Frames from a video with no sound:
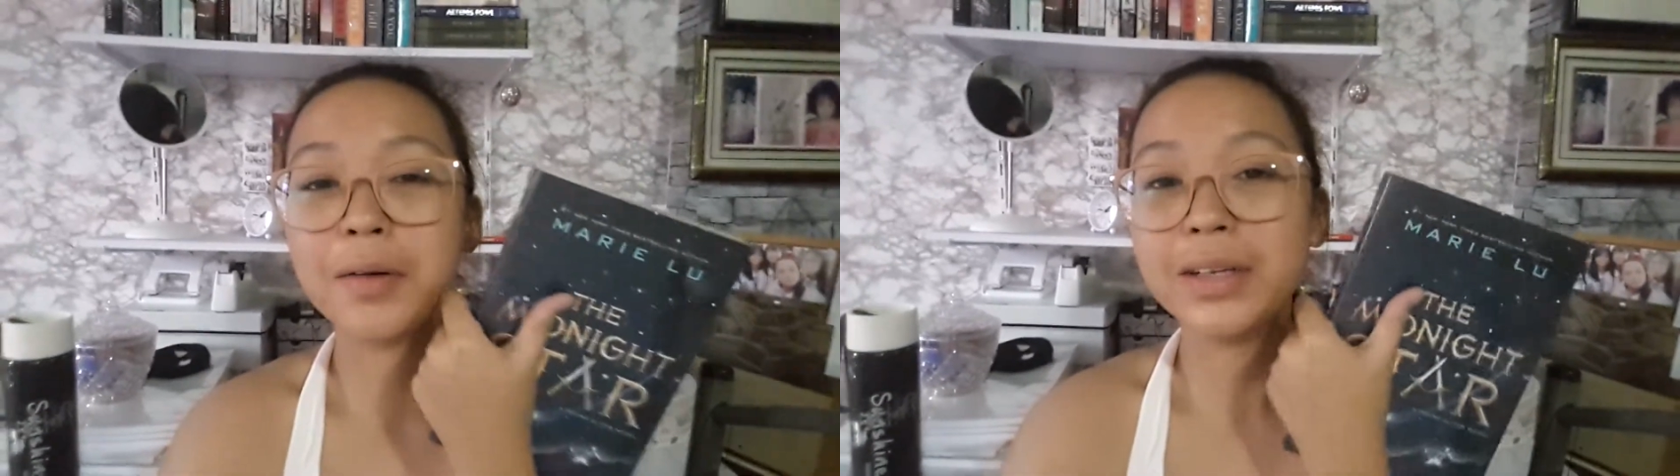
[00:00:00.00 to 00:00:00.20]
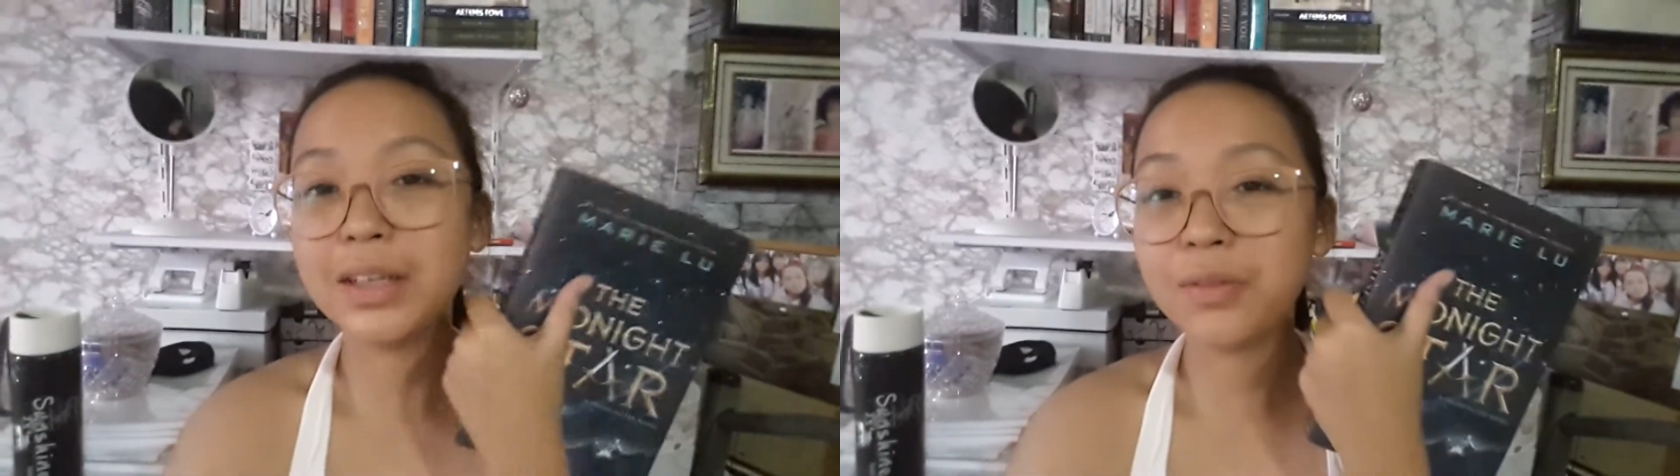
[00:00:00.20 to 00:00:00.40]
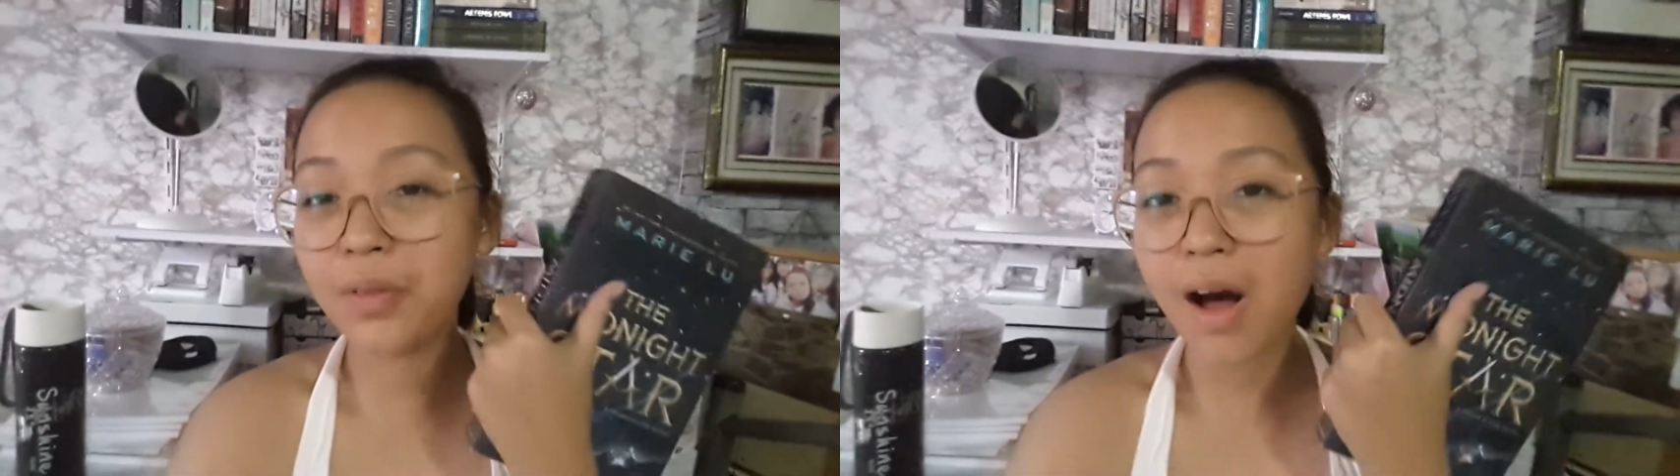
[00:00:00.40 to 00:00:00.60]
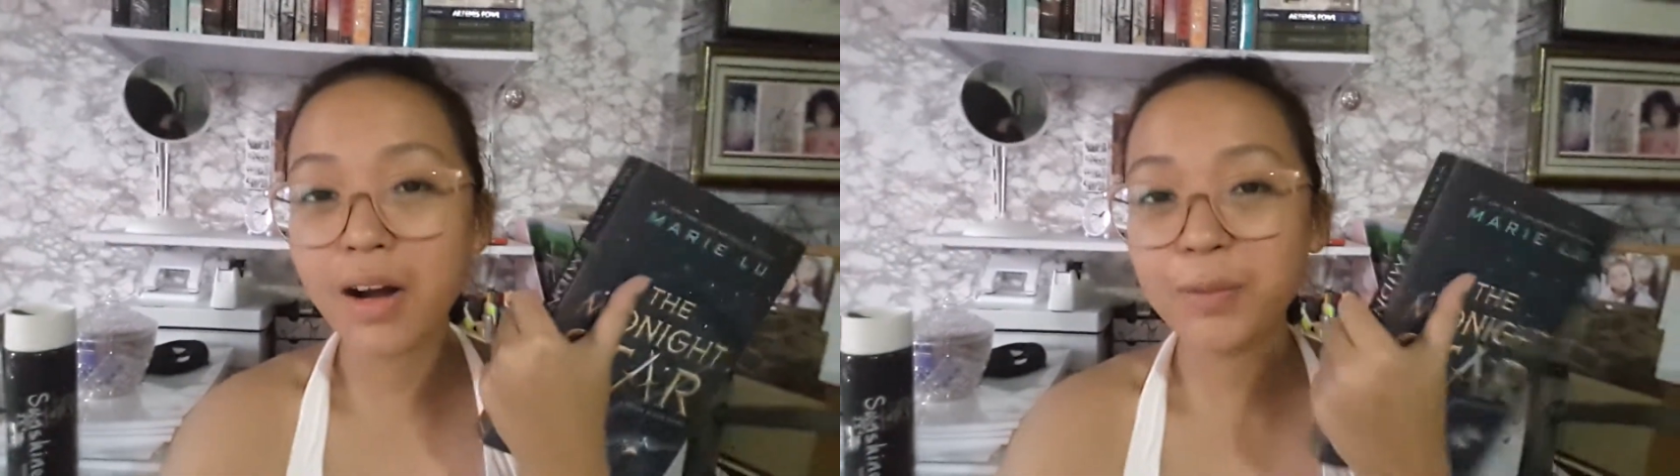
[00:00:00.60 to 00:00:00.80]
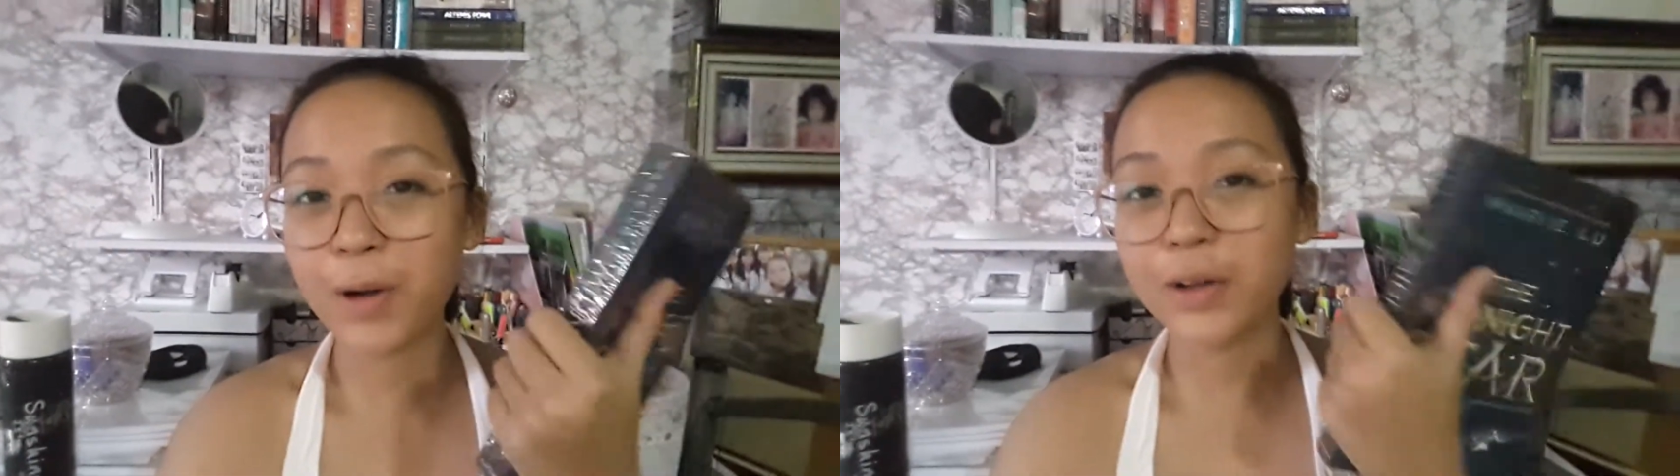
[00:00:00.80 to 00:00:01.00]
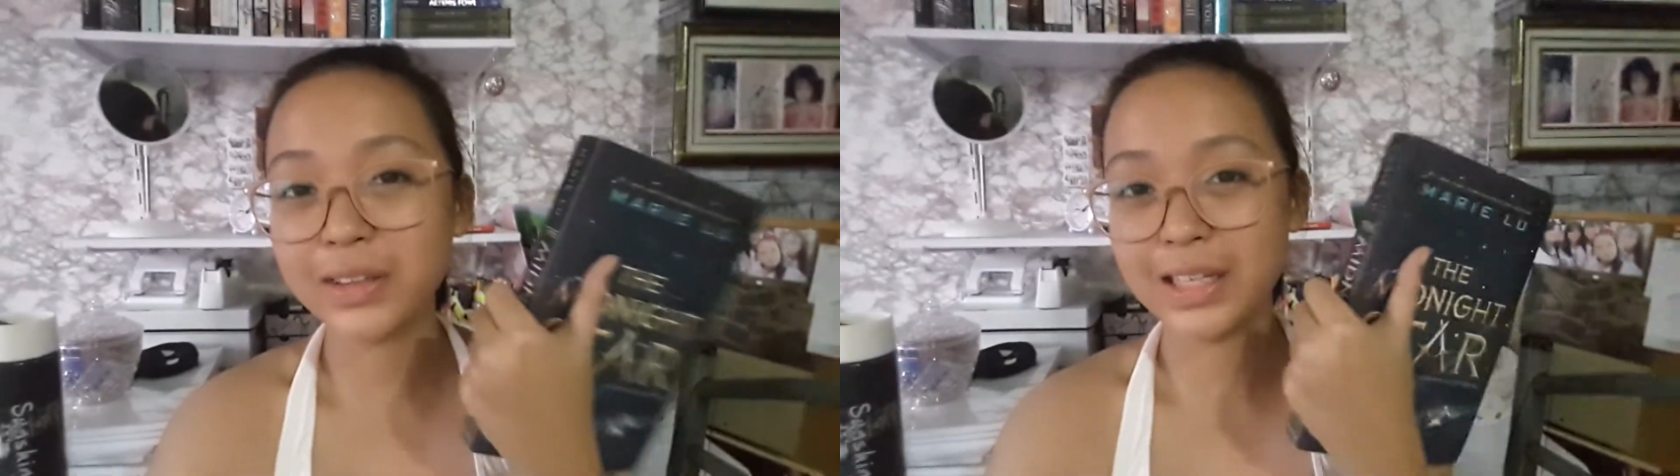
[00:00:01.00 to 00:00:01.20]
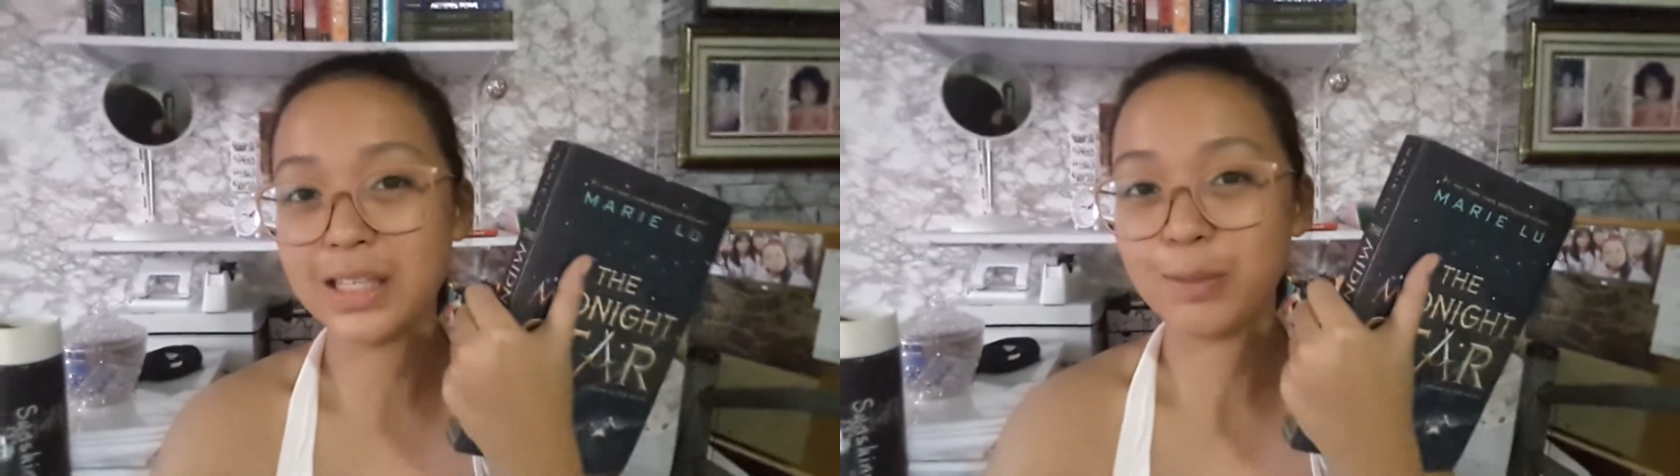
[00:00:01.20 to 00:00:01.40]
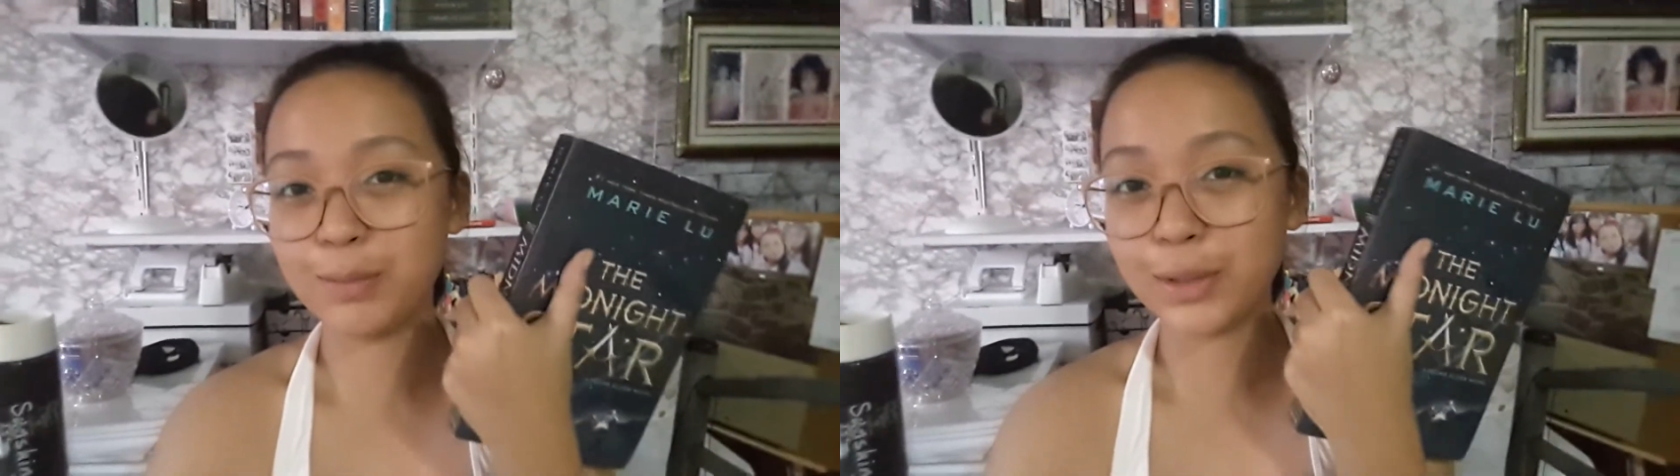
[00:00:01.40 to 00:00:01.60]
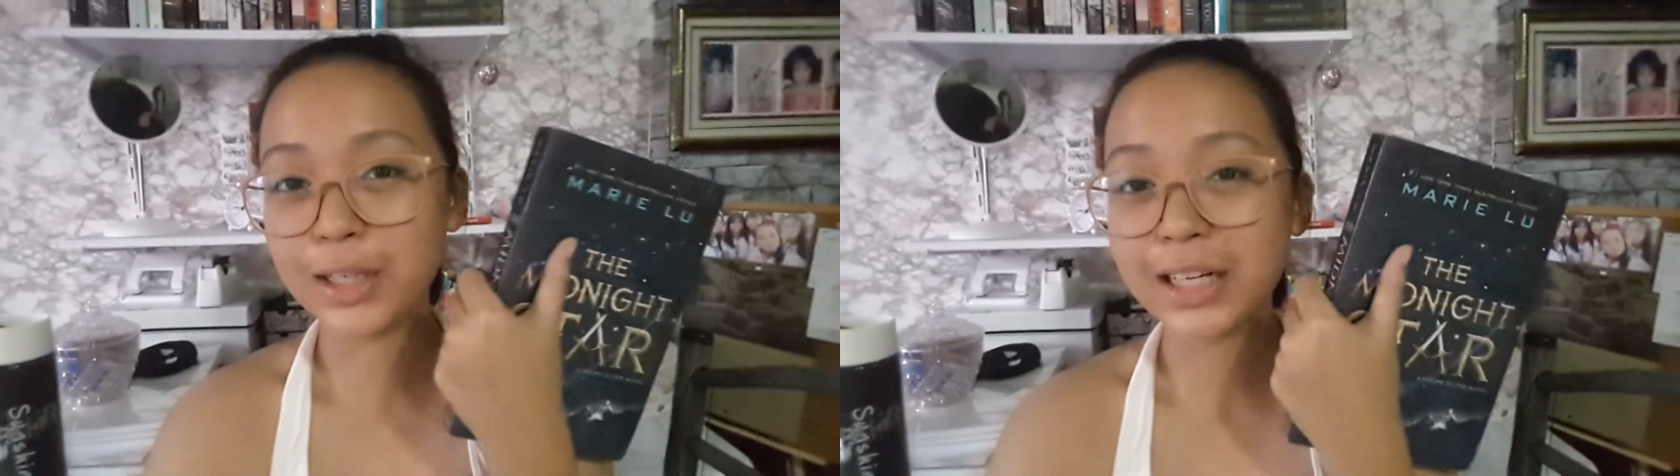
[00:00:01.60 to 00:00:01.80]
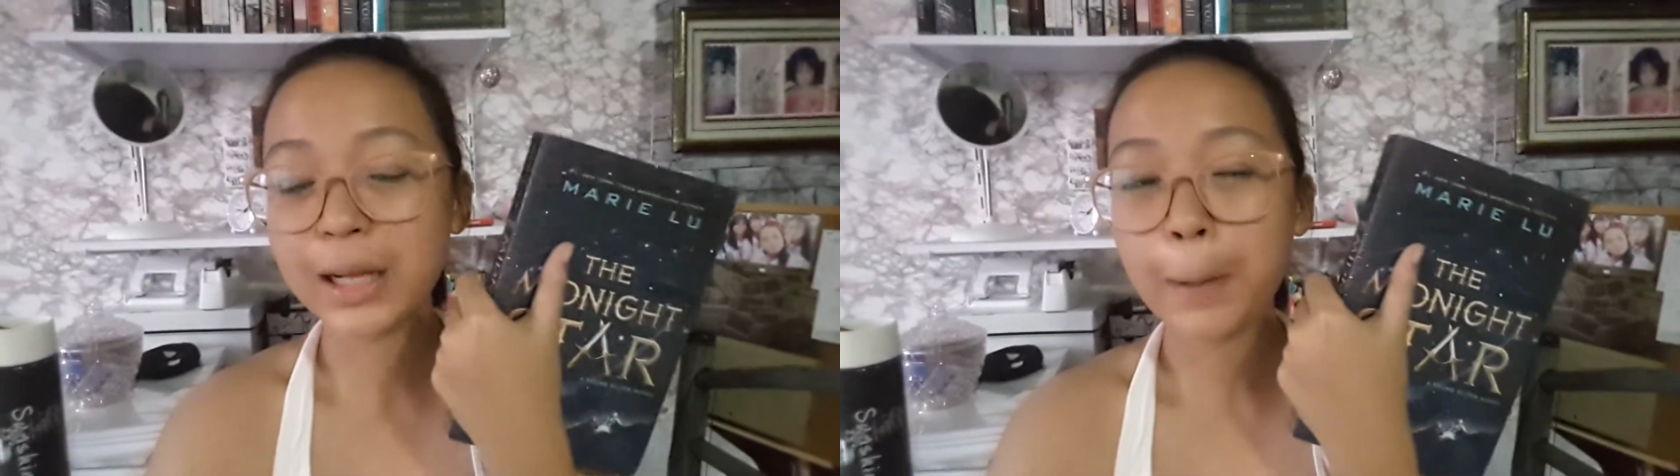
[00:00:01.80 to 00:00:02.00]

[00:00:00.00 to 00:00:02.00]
reading vlog about this book,